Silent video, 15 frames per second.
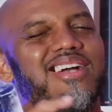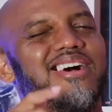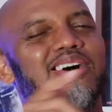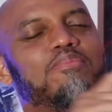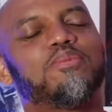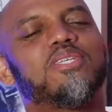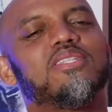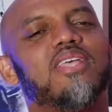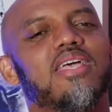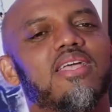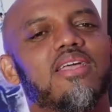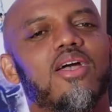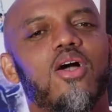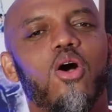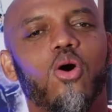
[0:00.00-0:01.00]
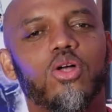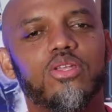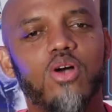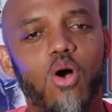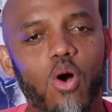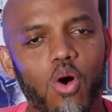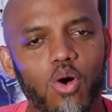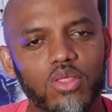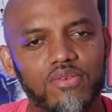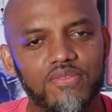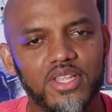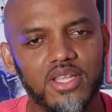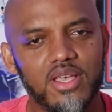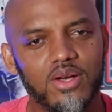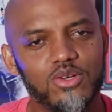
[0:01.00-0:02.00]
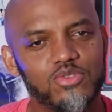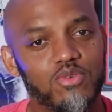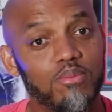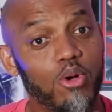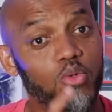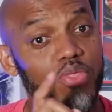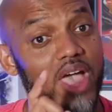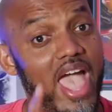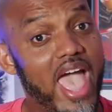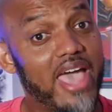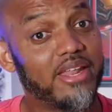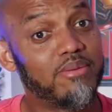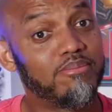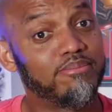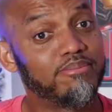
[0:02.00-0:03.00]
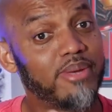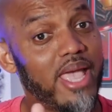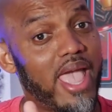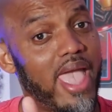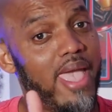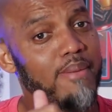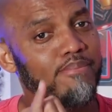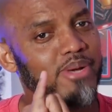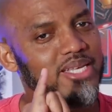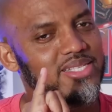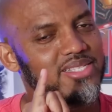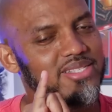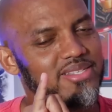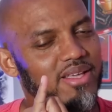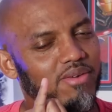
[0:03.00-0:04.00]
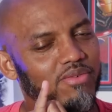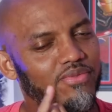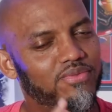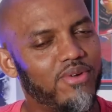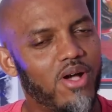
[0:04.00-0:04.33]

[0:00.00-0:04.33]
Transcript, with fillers: up to date on all the videos from both Adam and myself.